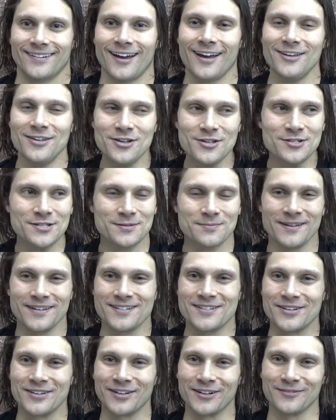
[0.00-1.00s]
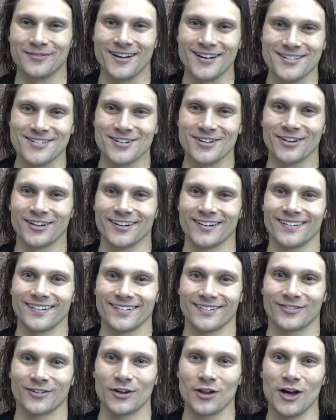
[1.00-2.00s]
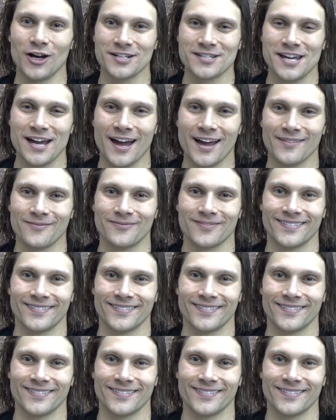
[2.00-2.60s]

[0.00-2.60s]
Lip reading: I used to be a 200 breaststroker for a long time.